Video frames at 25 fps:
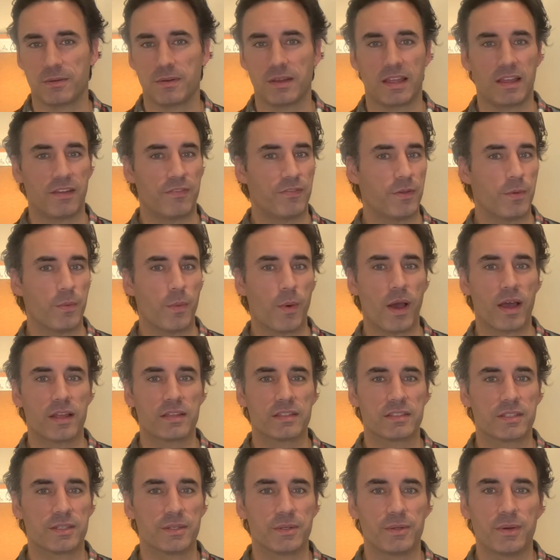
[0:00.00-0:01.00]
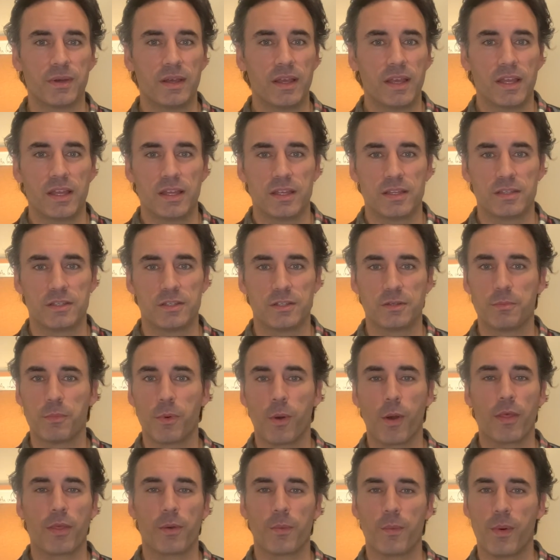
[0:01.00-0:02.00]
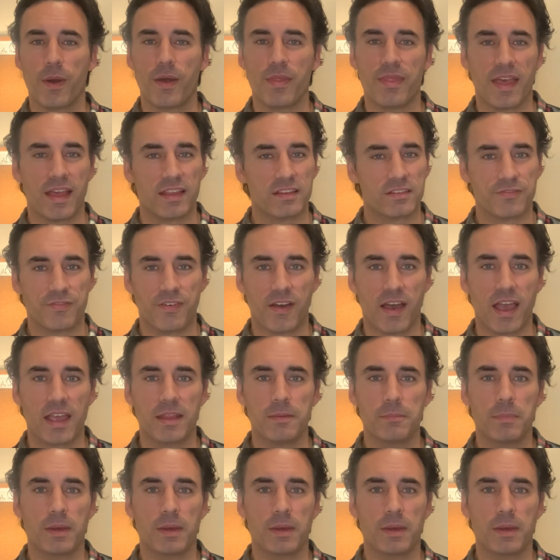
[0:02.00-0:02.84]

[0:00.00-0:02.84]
And if you want to do more than one, that's fine.